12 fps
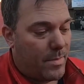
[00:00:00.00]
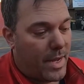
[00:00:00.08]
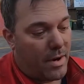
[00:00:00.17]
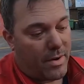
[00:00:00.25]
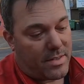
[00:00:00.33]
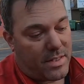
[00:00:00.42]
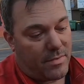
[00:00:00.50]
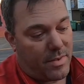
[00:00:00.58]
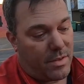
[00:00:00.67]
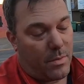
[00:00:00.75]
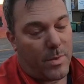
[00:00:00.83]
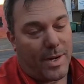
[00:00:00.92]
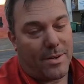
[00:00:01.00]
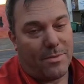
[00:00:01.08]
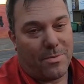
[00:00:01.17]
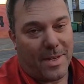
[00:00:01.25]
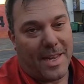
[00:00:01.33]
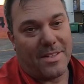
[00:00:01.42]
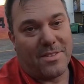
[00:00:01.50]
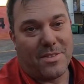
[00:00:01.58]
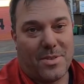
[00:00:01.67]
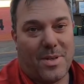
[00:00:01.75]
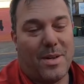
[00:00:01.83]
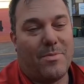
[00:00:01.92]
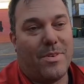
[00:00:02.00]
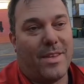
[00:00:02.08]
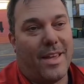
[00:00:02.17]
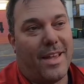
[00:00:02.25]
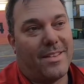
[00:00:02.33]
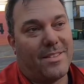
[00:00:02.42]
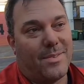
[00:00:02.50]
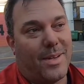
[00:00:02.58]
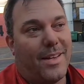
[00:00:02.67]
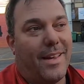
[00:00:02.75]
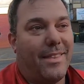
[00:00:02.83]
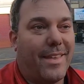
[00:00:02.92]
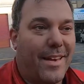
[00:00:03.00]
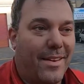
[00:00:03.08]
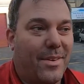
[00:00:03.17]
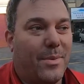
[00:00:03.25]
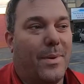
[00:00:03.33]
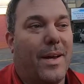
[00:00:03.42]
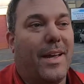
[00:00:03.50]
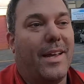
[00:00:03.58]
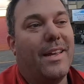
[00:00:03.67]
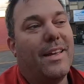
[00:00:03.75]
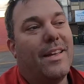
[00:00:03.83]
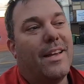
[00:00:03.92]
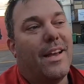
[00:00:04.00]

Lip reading: My RX-7, I'm waiting on flanges to turn up for that so I can get that underway.